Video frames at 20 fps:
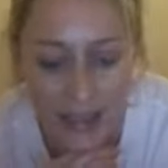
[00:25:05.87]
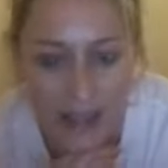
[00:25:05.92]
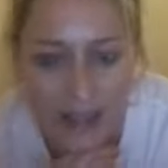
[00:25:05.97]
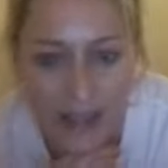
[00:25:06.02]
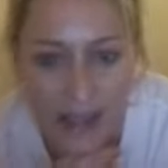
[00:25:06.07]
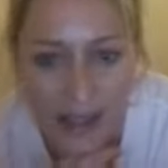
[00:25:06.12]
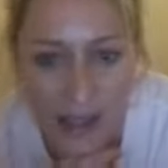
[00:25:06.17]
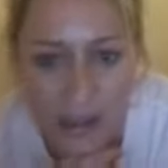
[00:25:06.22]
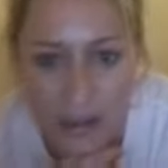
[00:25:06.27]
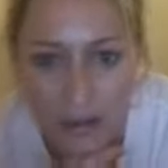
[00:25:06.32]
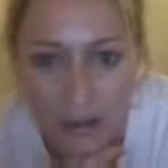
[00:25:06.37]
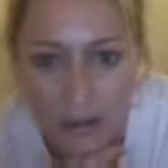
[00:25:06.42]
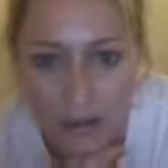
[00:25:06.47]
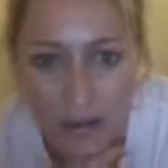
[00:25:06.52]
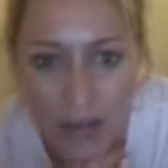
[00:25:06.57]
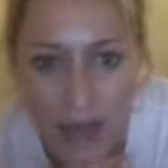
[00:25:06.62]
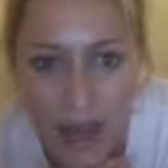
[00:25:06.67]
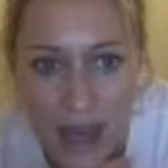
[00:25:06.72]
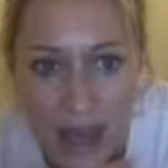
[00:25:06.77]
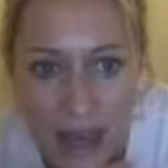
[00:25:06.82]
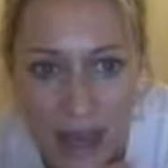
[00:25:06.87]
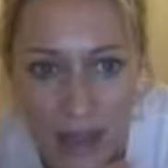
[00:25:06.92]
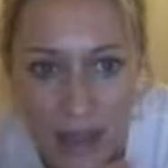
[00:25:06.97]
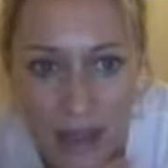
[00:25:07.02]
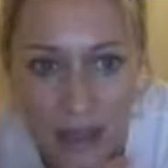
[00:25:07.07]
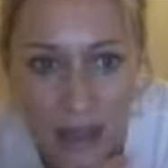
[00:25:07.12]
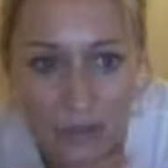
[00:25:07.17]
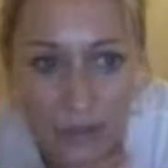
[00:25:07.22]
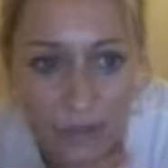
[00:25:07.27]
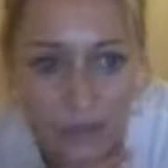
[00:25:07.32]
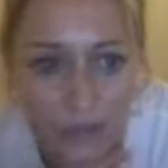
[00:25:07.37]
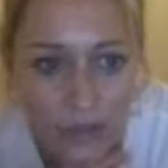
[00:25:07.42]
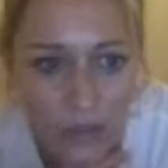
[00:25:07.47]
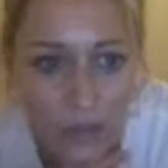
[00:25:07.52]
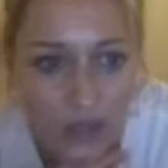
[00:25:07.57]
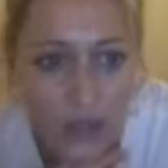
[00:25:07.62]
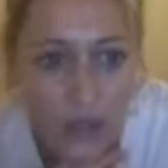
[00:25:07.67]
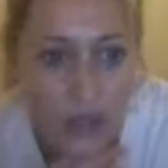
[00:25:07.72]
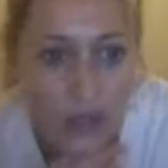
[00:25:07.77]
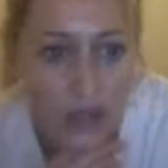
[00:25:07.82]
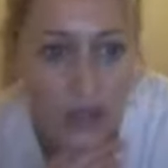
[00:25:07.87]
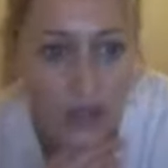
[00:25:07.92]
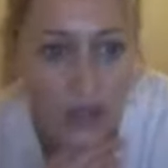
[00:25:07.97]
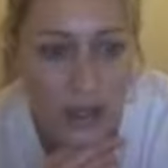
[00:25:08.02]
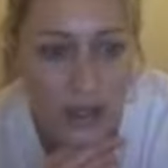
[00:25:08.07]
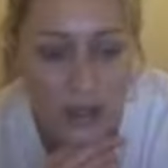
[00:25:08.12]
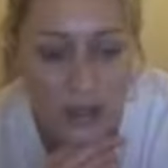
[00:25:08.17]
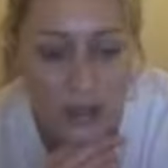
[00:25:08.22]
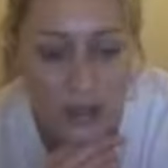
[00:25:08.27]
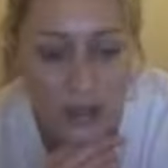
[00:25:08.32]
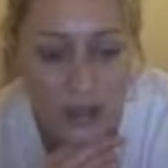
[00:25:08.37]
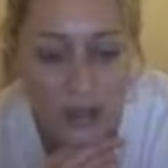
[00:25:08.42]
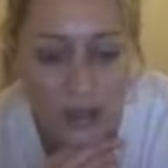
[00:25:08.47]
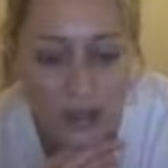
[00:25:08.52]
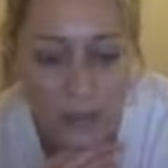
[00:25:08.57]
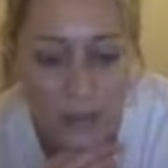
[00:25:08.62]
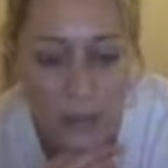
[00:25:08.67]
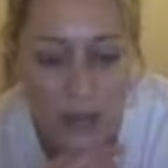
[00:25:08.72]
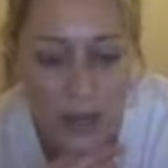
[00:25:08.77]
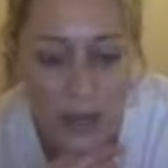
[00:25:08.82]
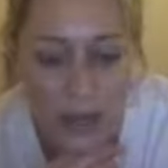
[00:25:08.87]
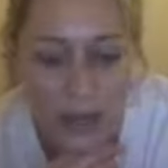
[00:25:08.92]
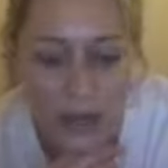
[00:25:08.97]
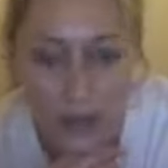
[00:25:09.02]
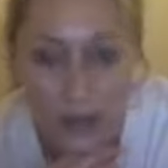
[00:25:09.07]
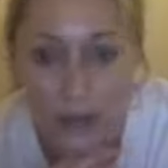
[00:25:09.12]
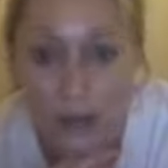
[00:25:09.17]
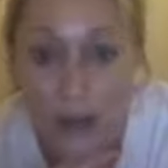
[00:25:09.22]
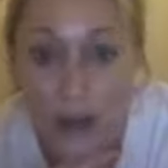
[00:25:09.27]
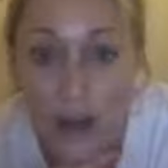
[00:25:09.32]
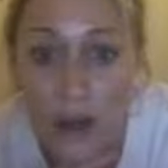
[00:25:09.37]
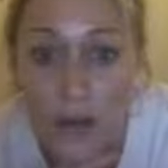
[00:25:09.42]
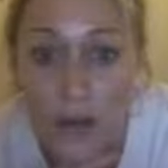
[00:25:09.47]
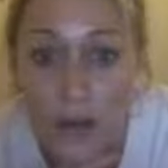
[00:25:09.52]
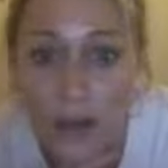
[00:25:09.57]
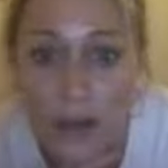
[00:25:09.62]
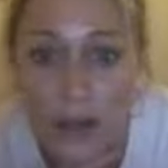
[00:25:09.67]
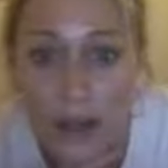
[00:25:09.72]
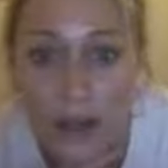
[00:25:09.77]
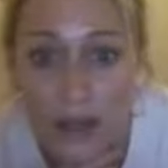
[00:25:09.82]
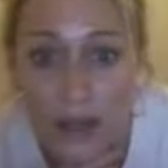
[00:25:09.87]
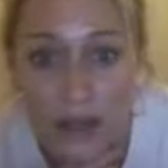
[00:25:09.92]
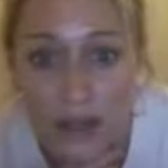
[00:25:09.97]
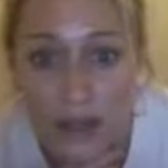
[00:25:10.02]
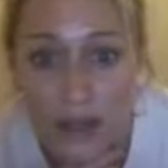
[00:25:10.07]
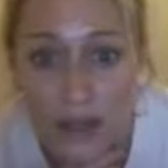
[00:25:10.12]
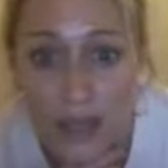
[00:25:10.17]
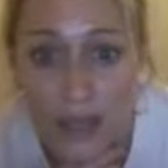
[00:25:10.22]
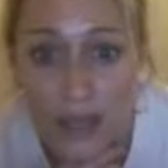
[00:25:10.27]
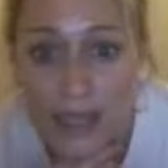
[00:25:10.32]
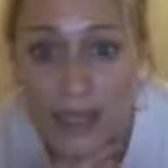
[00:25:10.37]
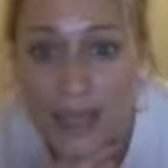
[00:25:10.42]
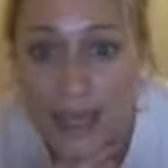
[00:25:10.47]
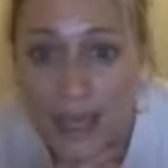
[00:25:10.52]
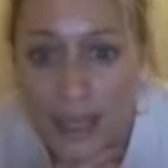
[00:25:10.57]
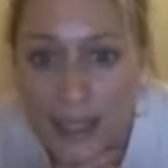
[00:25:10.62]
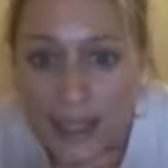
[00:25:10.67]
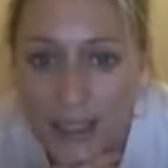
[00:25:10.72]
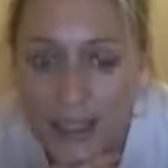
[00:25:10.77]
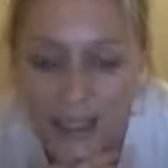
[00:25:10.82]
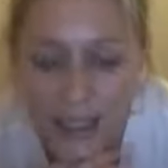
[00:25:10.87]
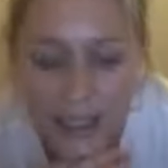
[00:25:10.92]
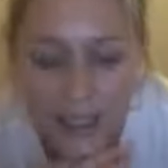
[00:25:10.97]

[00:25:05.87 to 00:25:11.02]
In 3, 2, 1, off you go. 30 seconds.